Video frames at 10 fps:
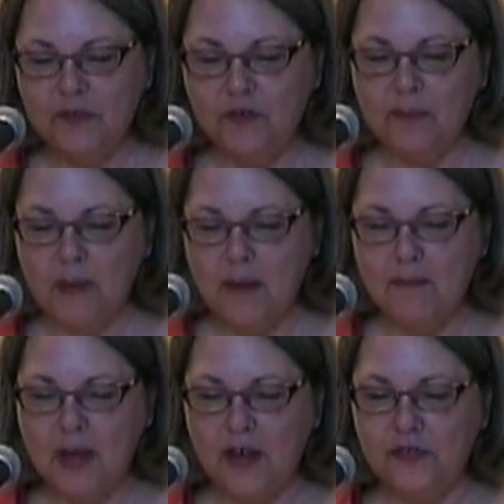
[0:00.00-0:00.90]
be from
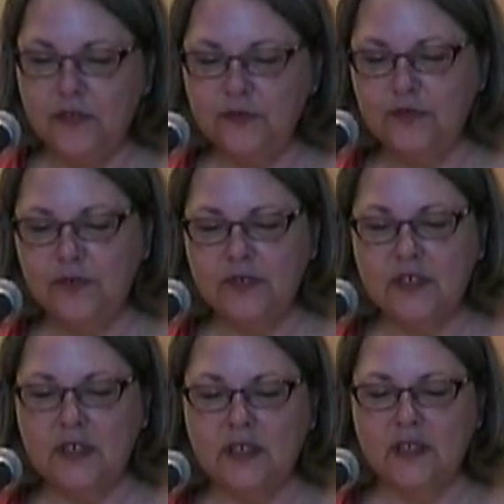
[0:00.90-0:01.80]
Matthew
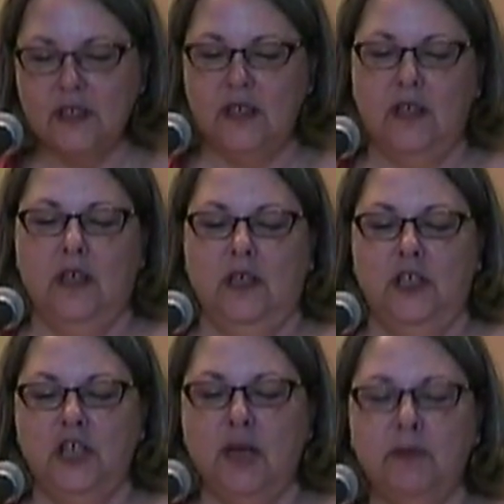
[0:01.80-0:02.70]
15,
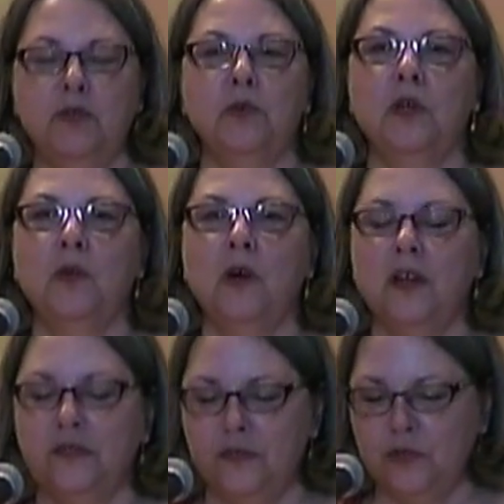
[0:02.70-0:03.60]
chapter
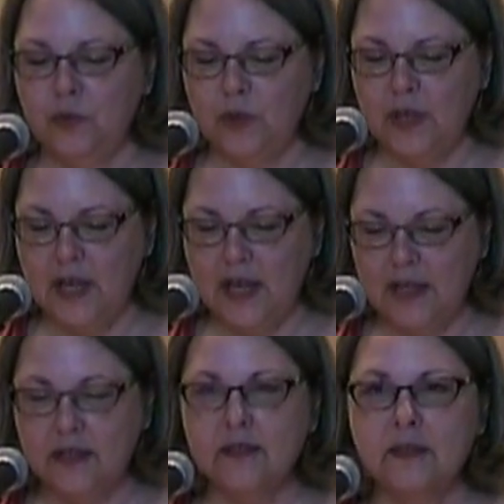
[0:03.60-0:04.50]
21 through
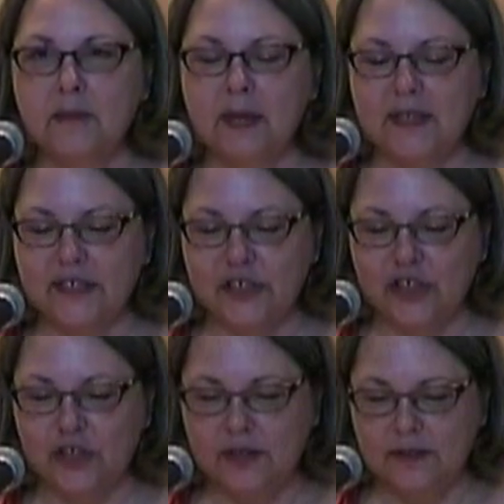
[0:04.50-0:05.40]
28, the
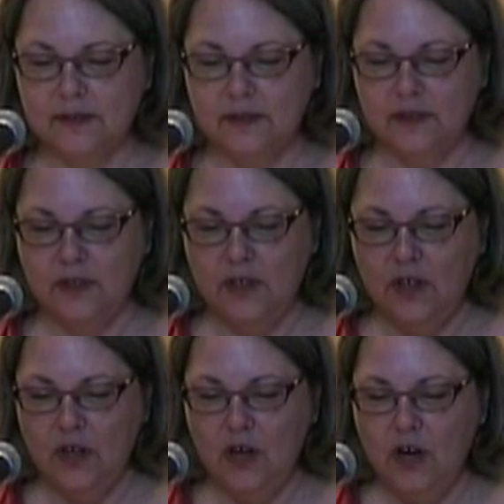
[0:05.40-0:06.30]
Message.
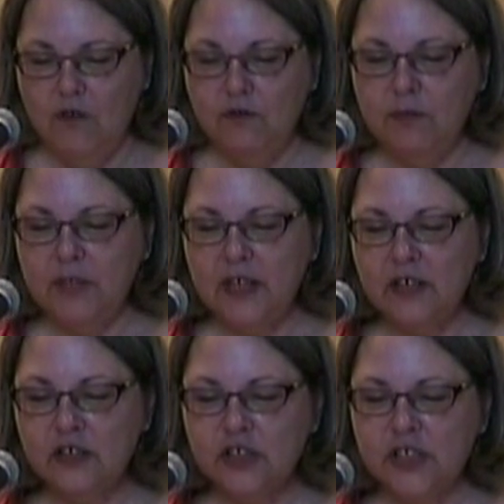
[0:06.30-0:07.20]
From
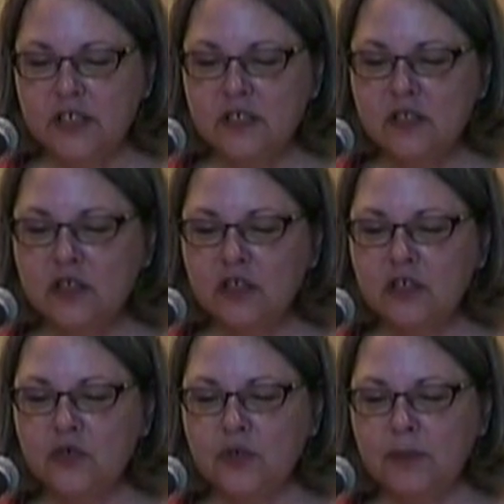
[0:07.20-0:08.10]
there, Jesus took
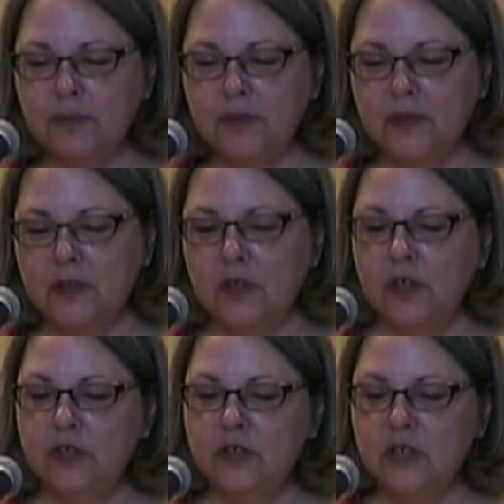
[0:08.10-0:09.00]
a trip
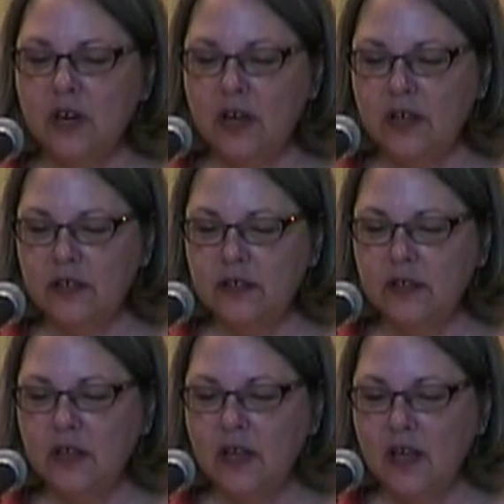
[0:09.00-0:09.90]
to Tyre
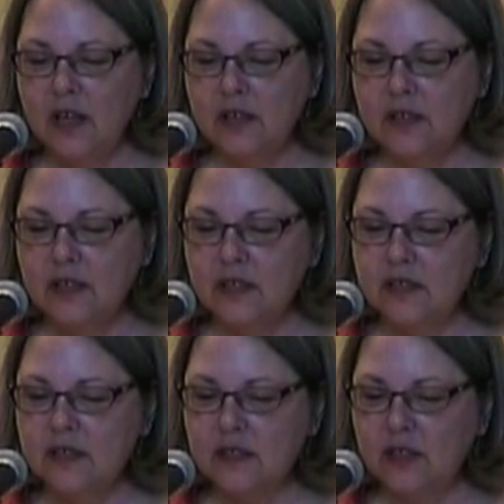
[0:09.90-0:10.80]
and
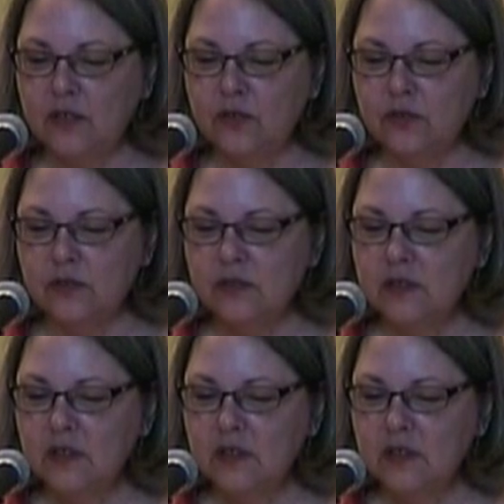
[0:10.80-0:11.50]
Sidon.